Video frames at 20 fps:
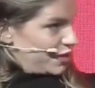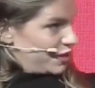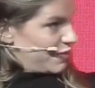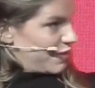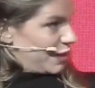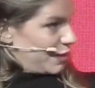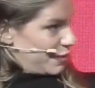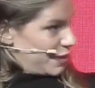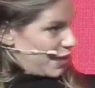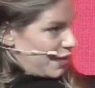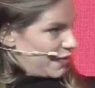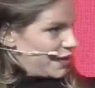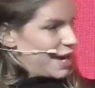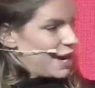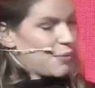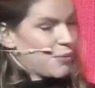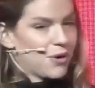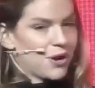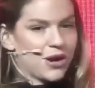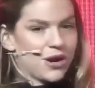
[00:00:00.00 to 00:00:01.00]
the development on the
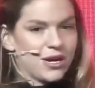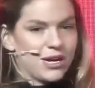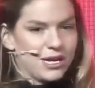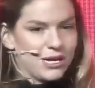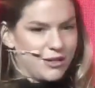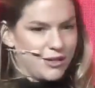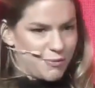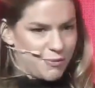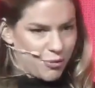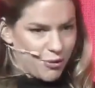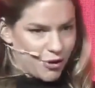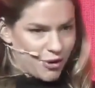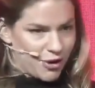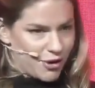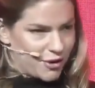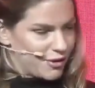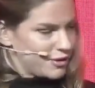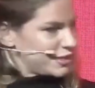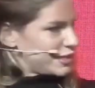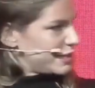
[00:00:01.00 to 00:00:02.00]
network and support